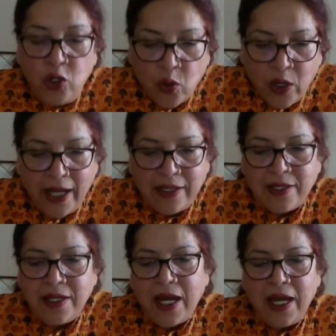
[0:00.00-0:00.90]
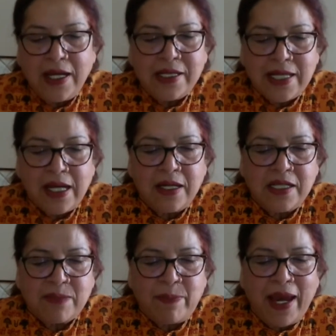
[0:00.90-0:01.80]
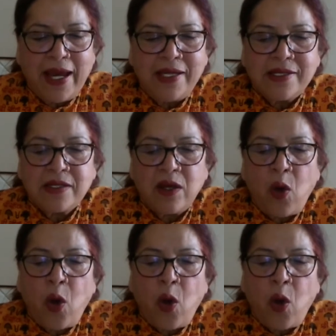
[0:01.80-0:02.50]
located in a single space,